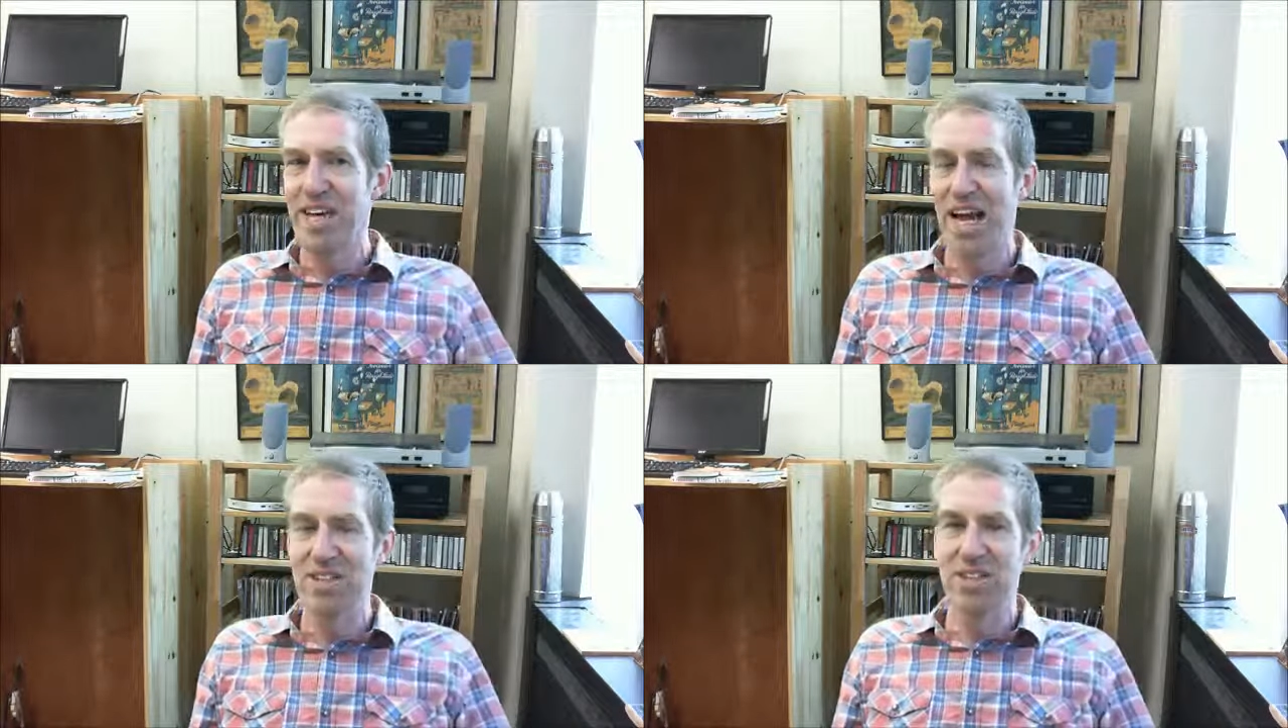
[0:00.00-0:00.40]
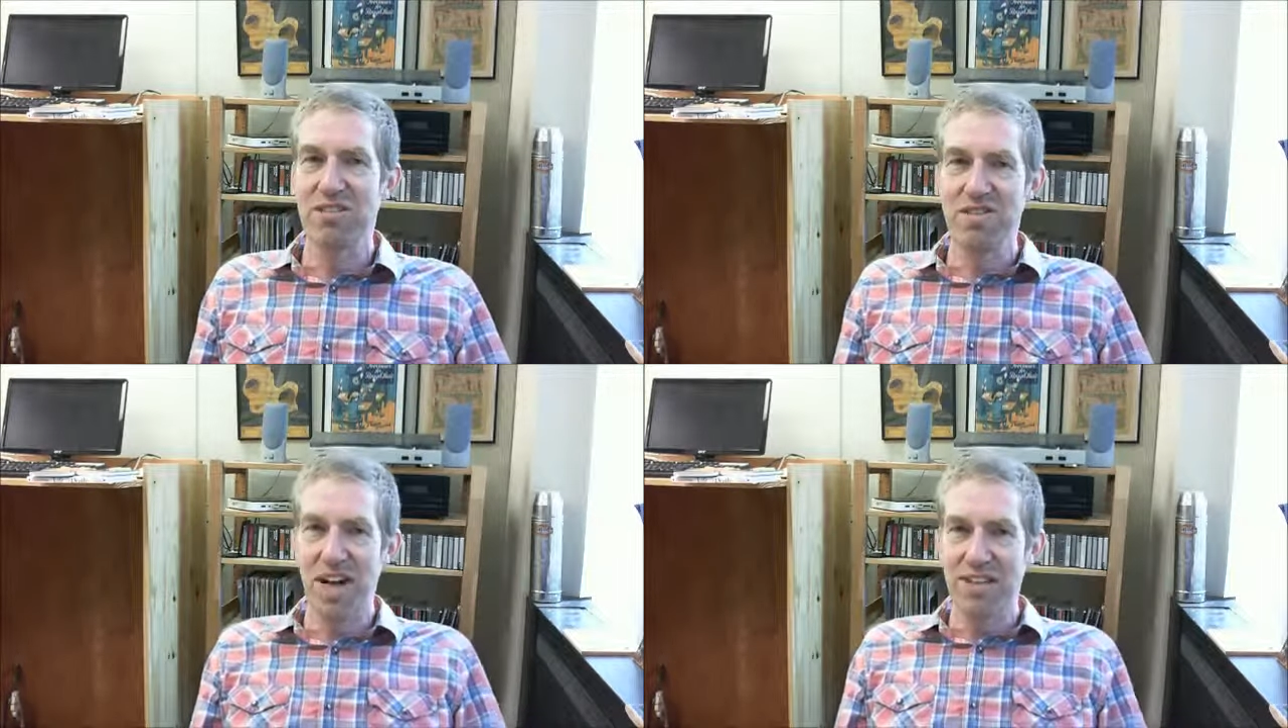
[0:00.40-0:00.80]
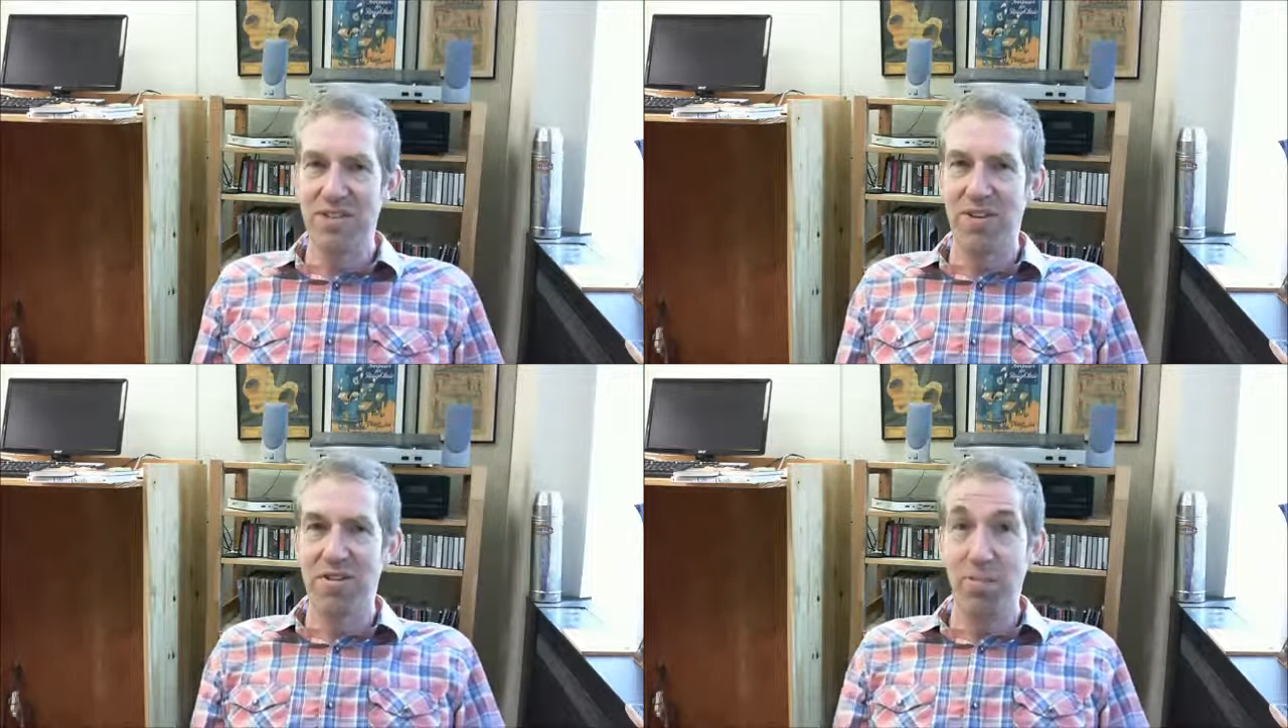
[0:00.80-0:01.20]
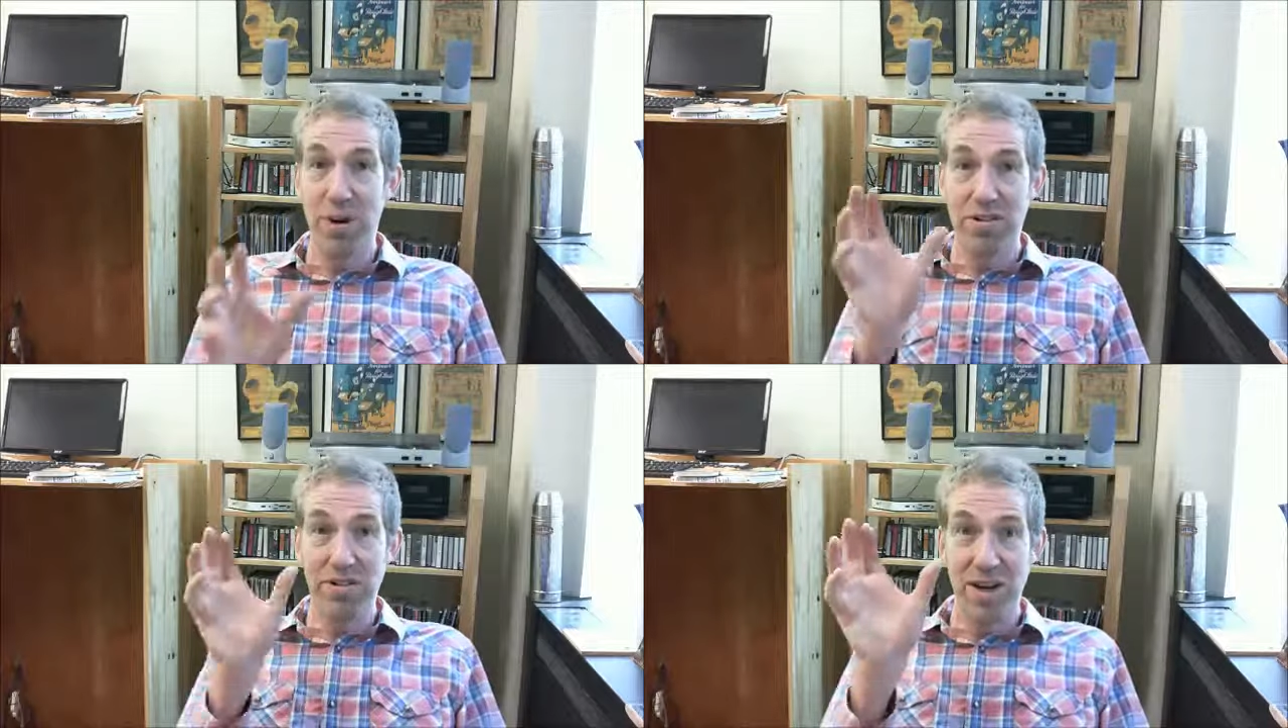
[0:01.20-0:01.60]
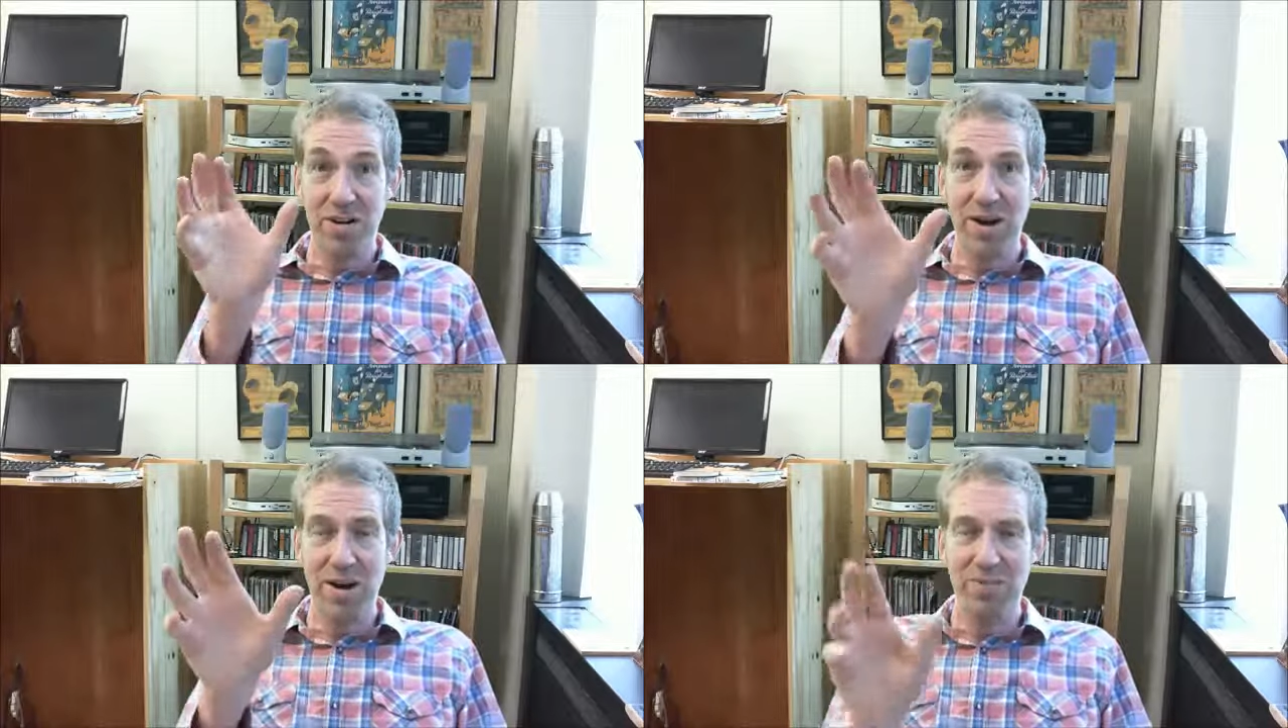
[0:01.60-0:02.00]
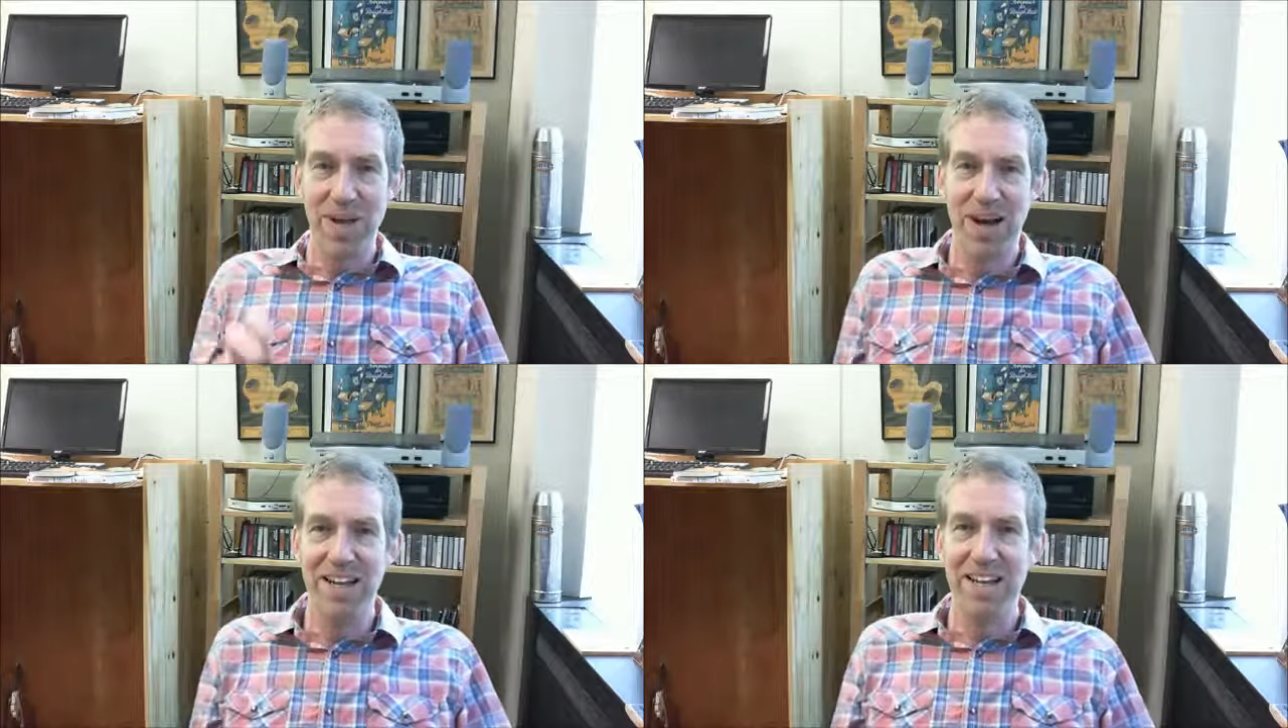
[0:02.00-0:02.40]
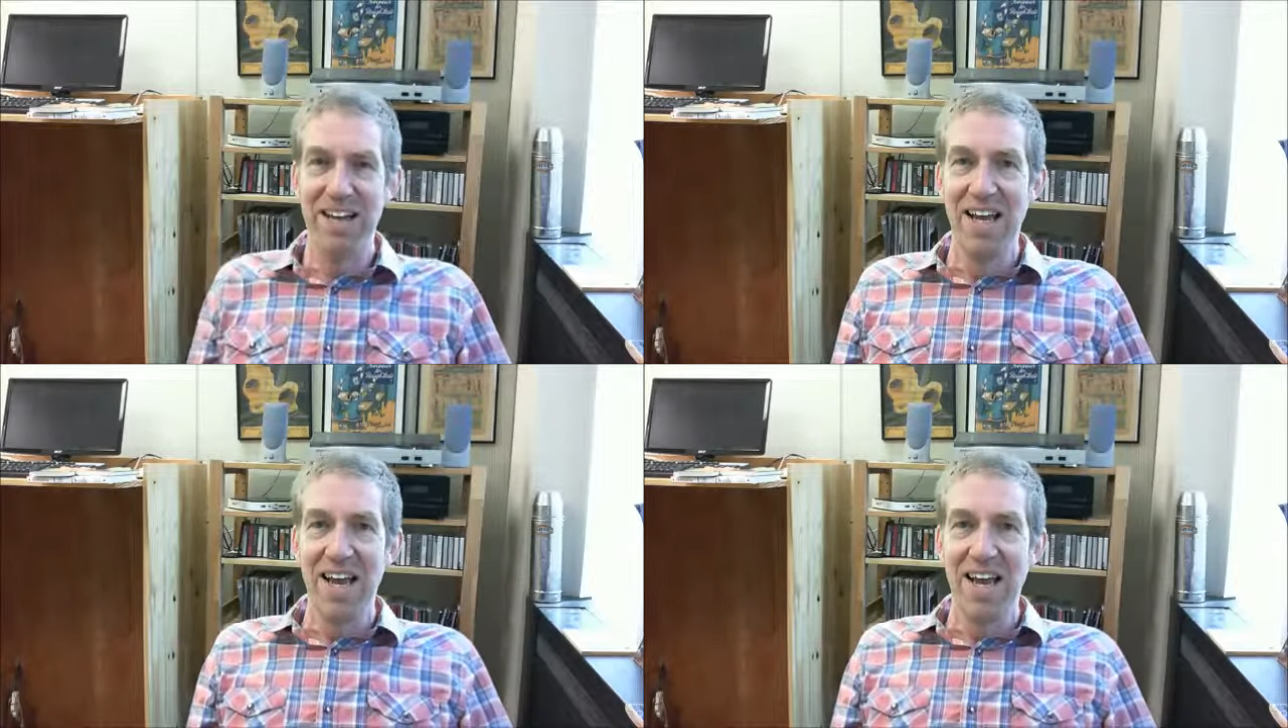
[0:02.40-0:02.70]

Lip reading: catches sight of this person coming up behind it